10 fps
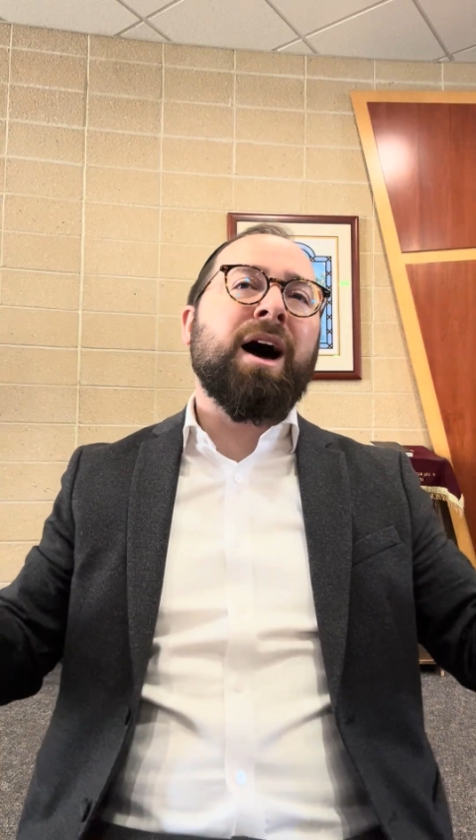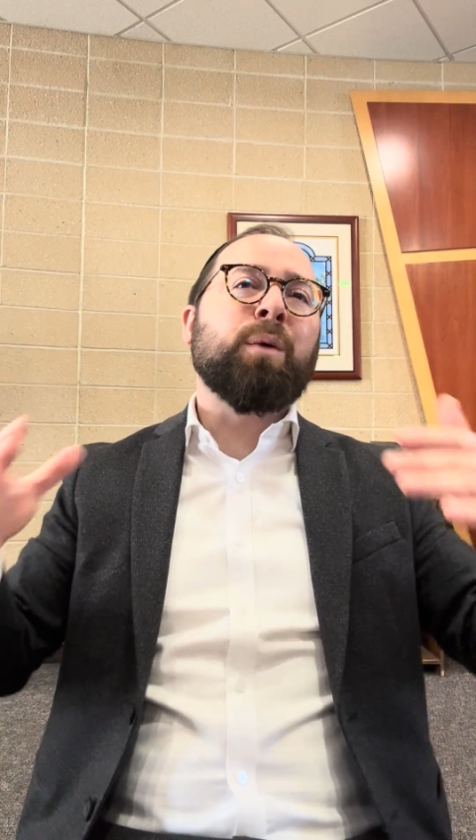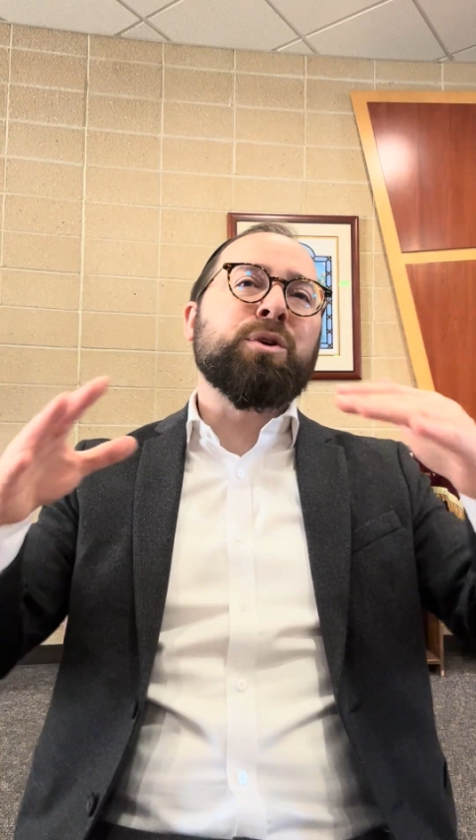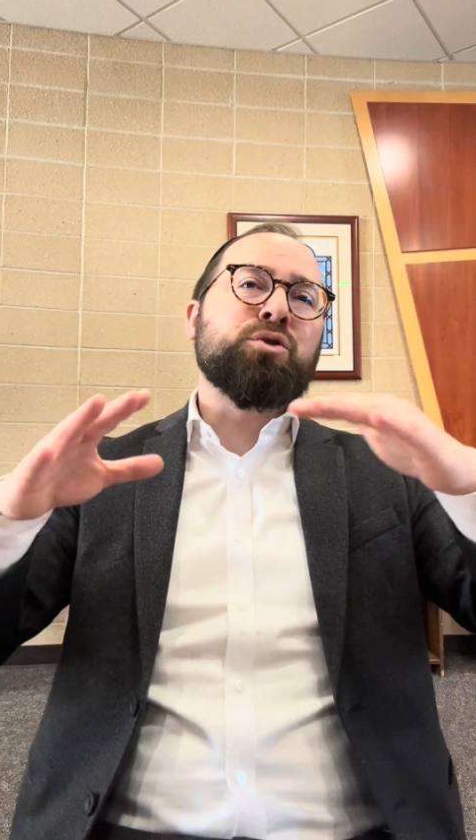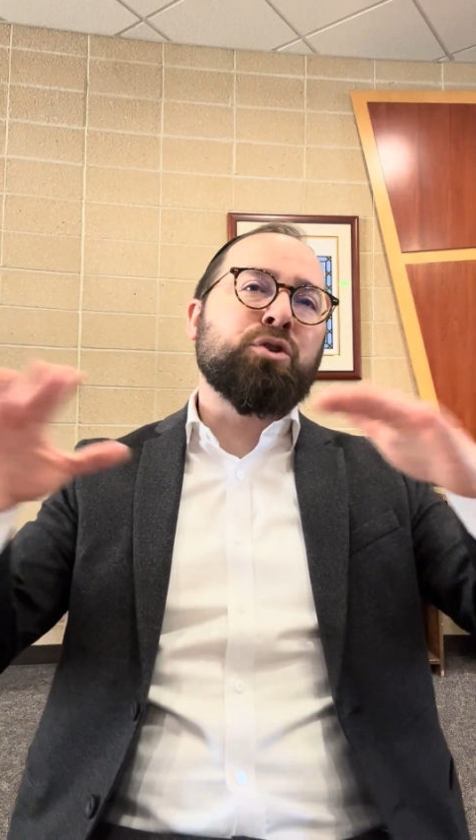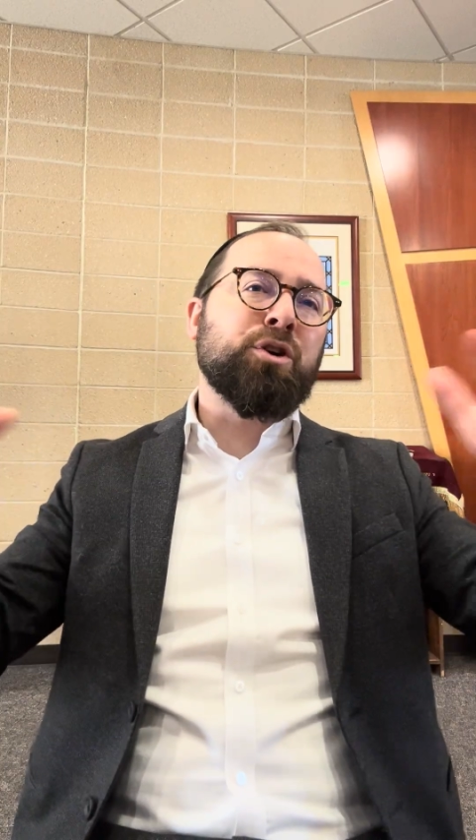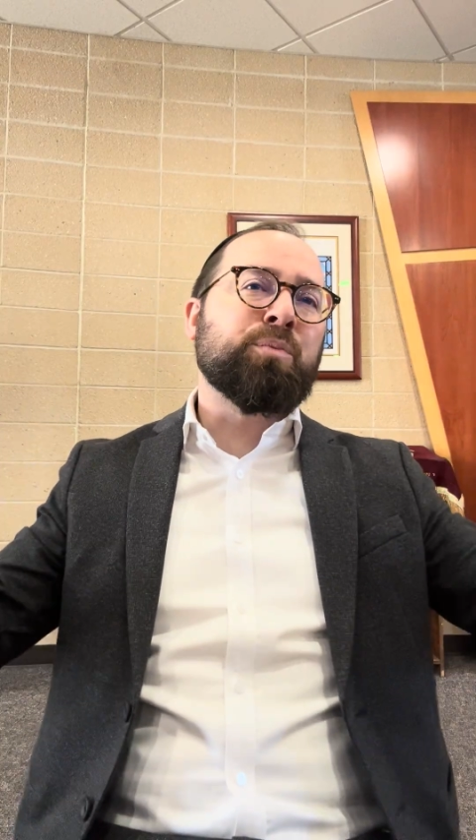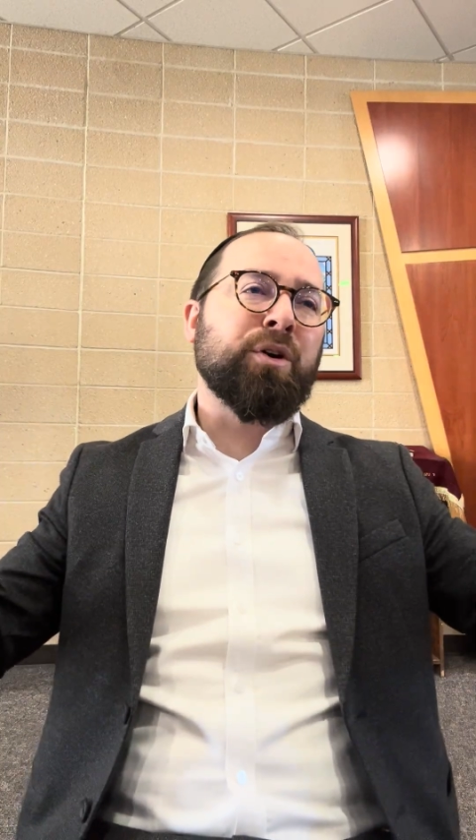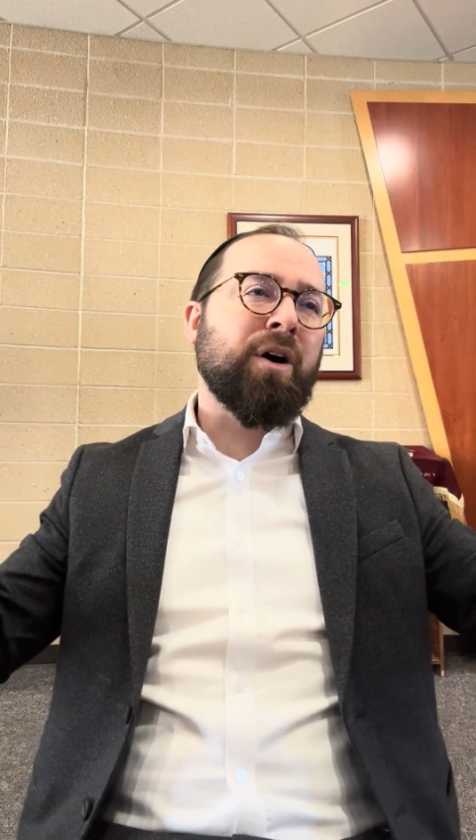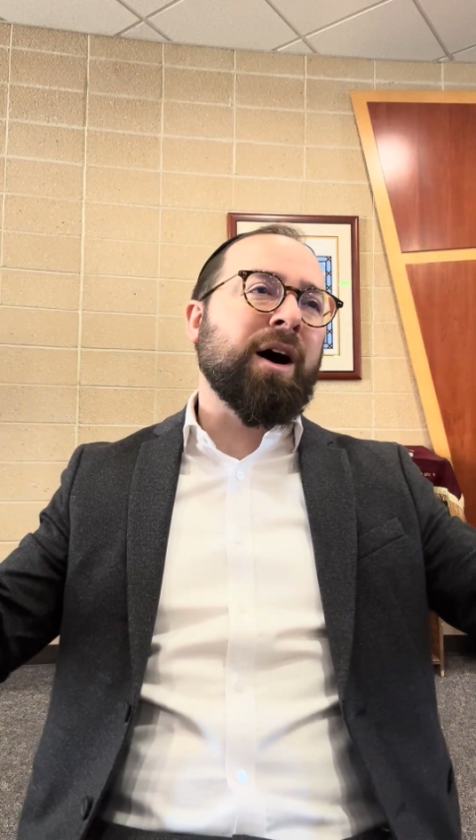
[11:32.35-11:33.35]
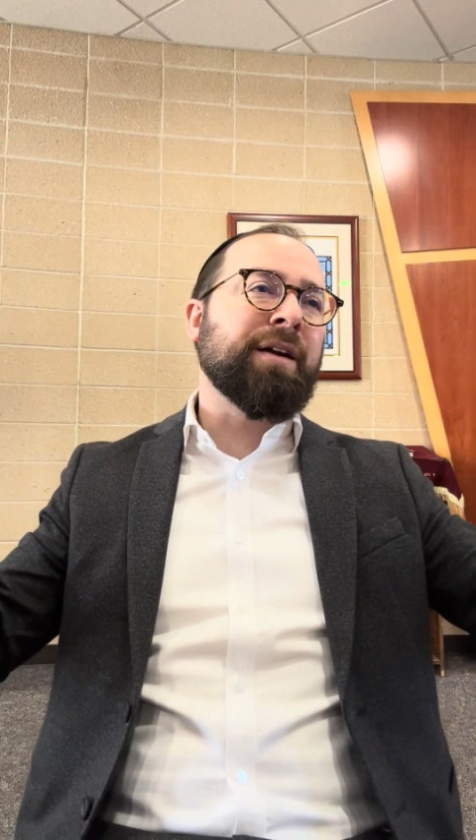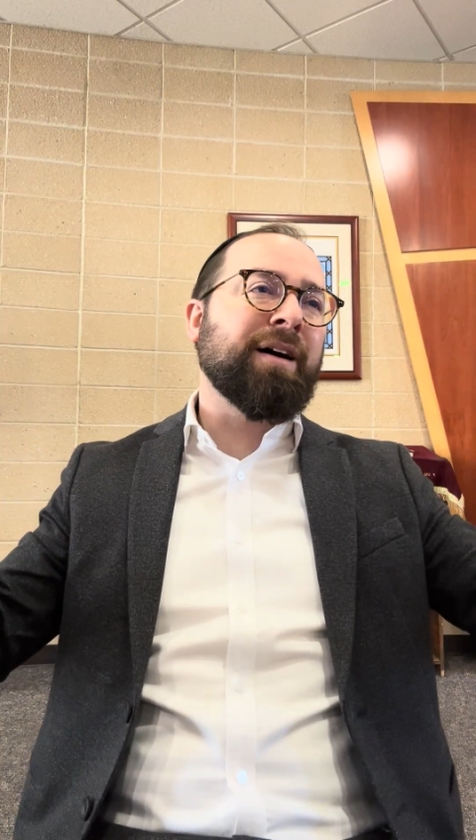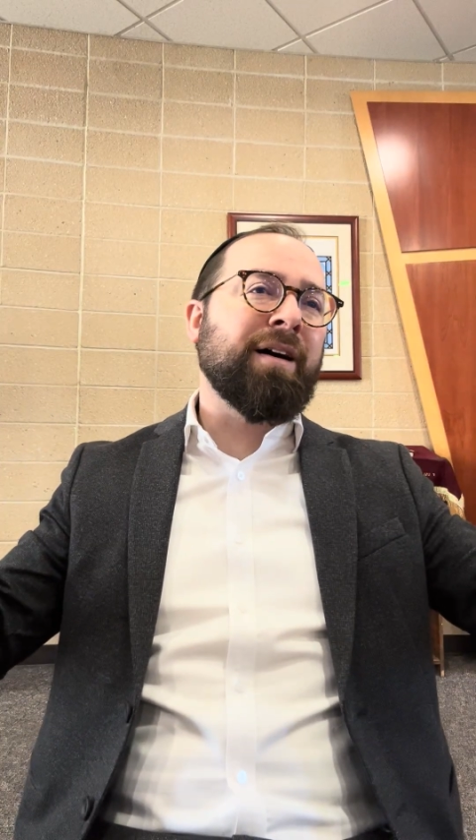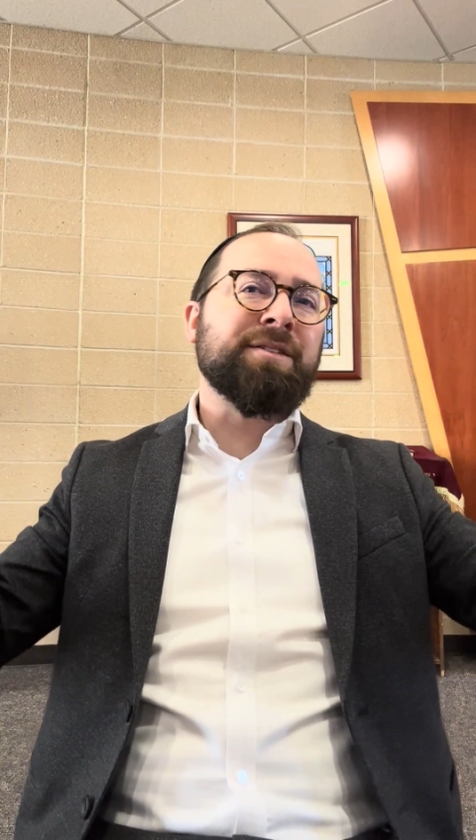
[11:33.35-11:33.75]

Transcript: which you could put on